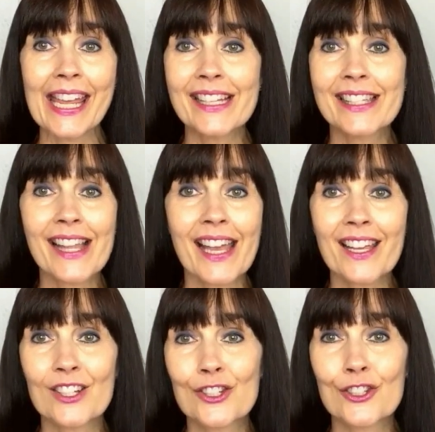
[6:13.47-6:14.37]
It's
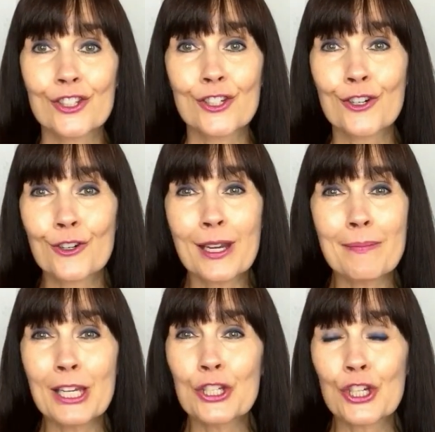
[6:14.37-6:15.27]
like a
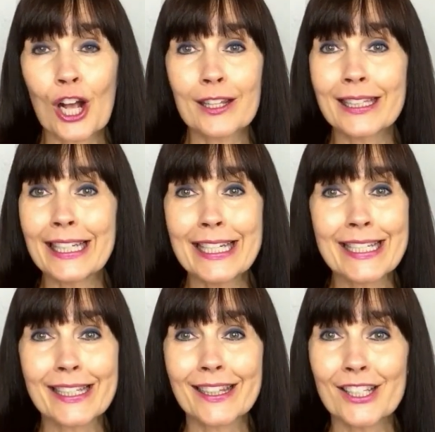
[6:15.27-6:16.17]
creamy, chocolatey,
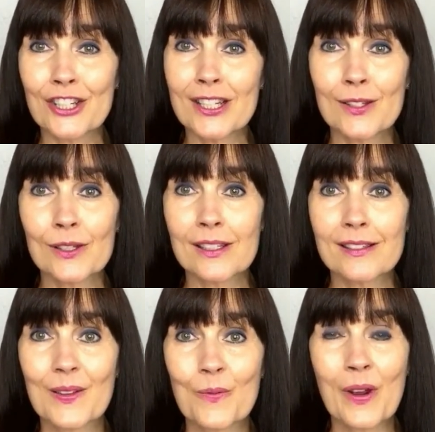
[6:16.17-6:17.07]
delicious,
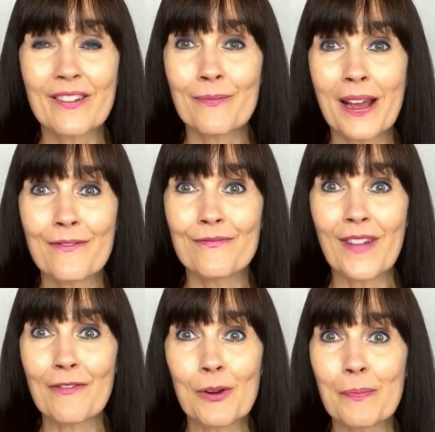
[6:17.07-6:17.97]
one of my
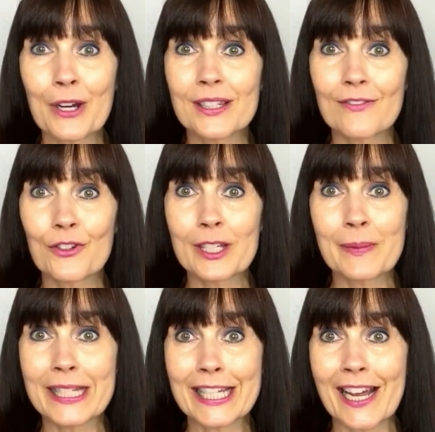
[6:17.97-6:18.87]
favorite parts of
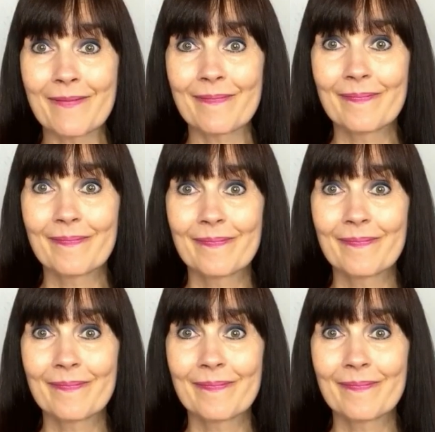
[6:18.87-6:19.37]
Christmas time.